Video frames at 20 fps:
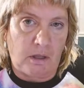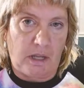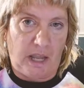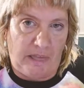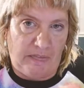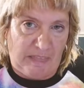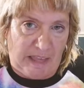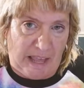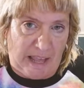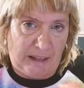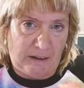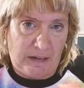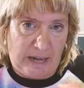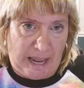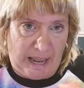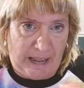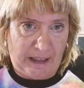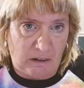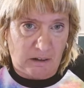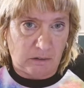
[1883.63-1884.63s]
And that
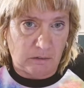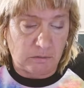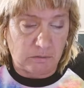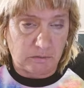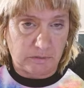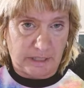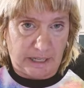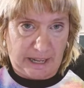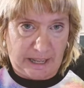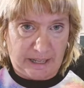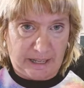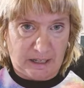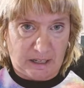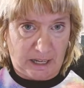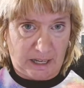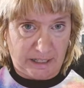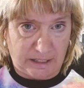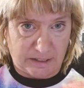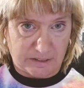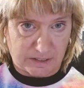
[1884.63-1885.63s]
now that A
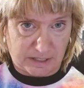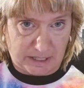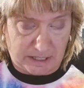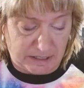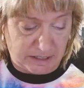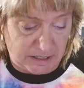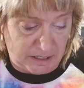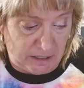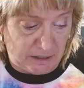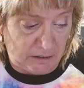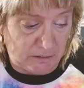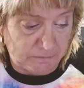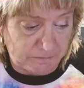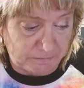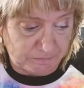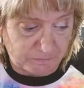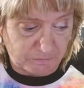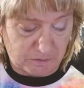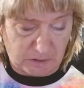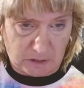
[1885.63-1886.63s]
I is kicked in,
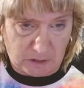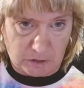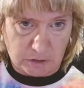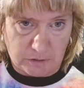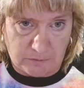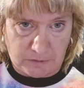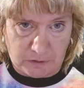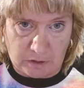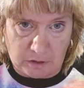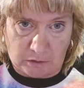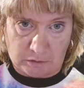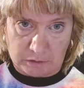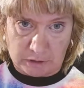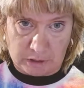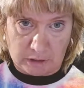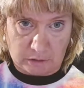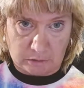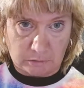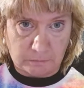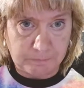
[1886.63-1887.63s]
for those of you who don't
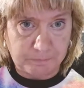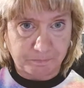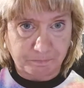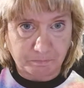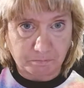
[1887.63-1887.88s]
know,